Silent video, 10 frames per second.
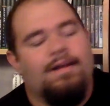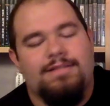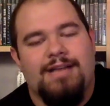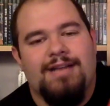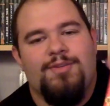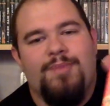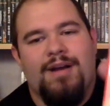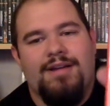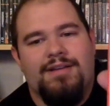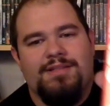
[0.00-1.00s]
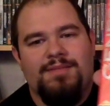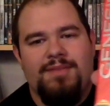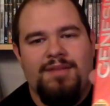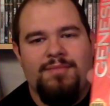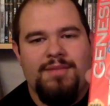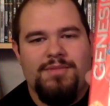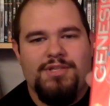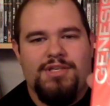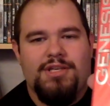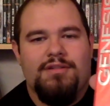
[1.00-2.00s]
Dr. Robotnik's Mean Bean
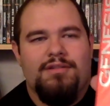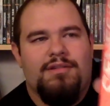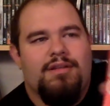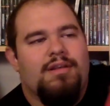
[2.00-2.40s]
Machine.